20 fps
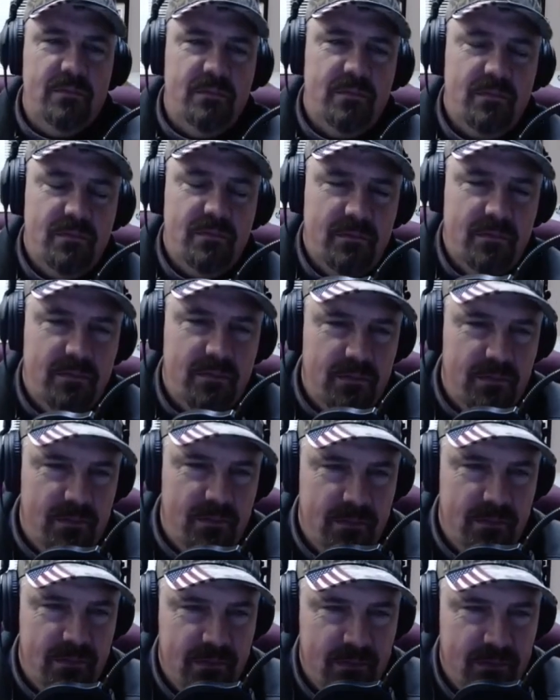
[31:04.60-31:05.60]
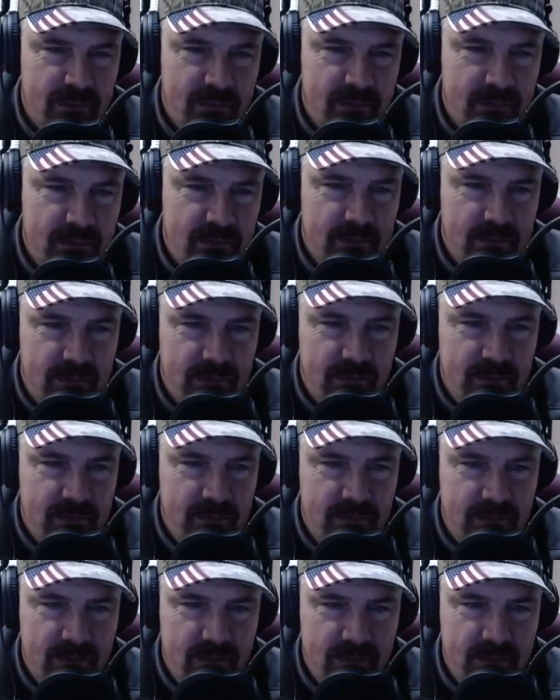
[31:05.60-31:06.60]

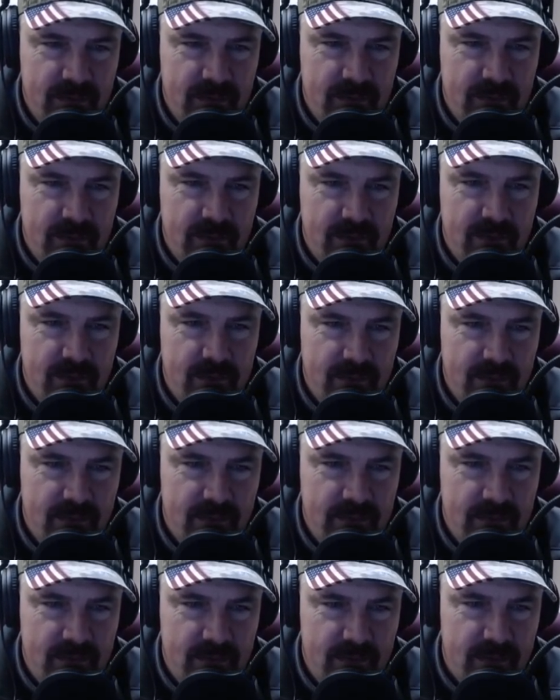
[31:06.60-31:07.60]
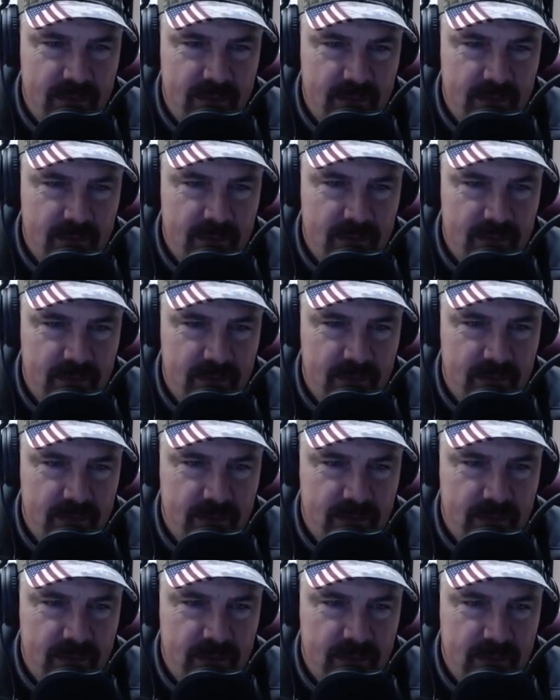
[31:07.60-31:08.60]

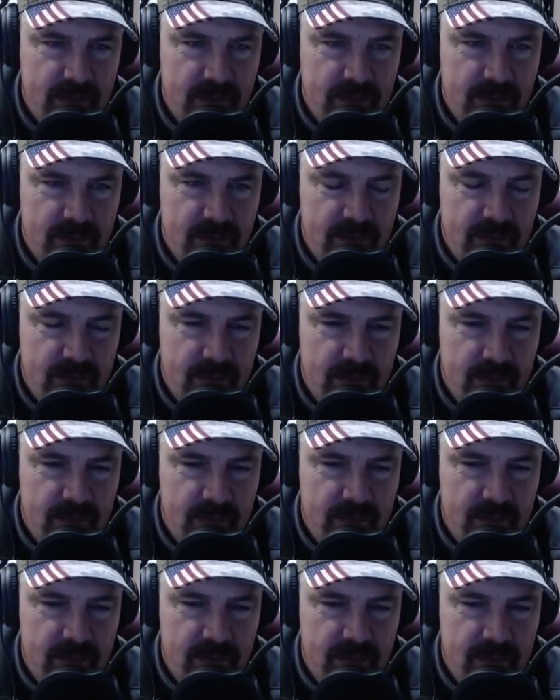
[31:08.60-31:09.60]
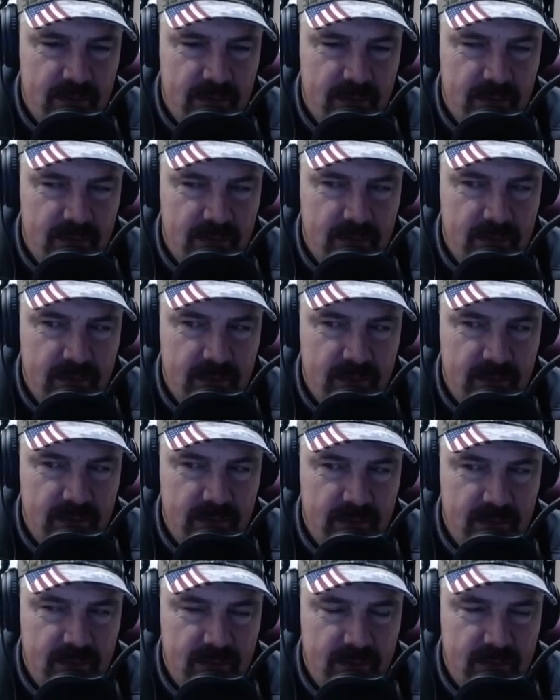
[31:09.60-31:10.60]

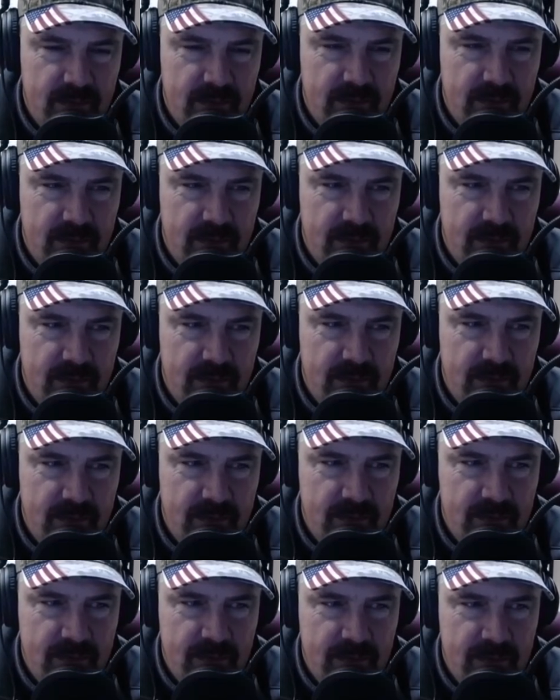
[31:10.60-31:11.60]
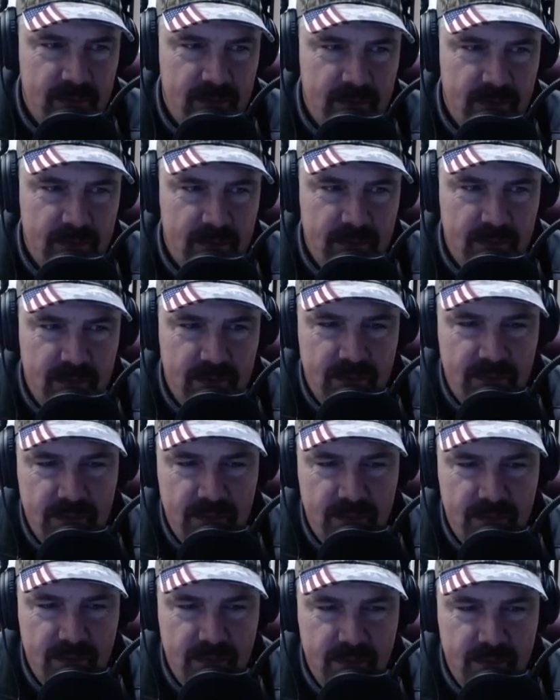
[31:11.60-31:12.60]
[no speech]